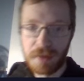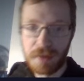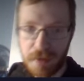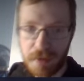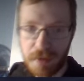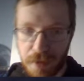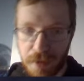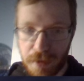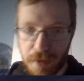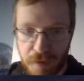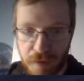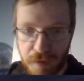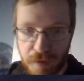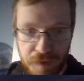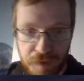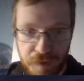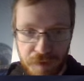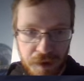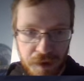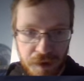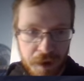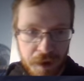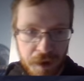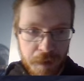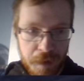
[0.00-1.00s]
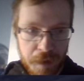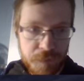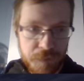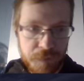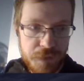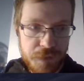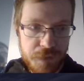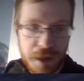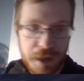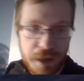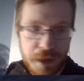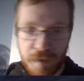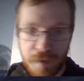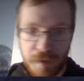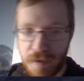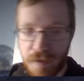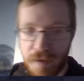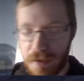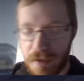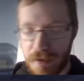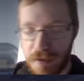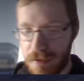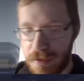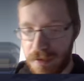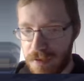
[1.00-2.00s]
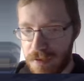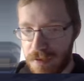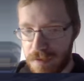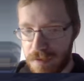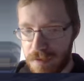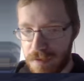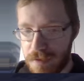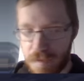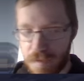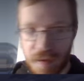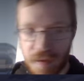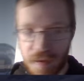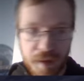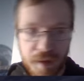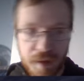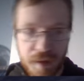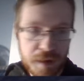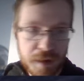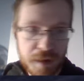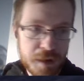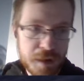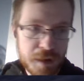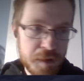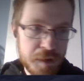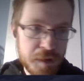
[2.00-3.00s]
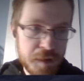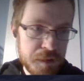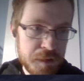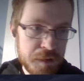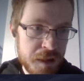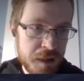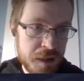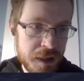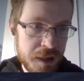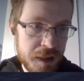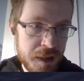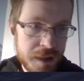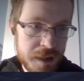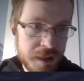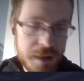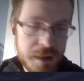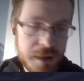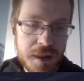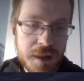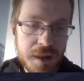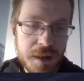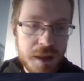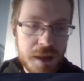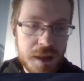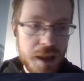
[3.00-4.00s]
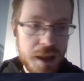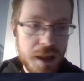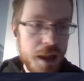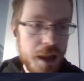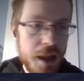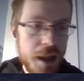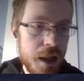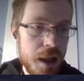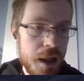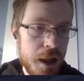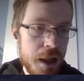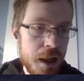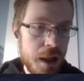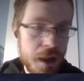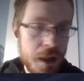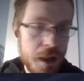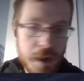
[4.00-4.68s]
confident there enough to force into coastal or anything. Uh,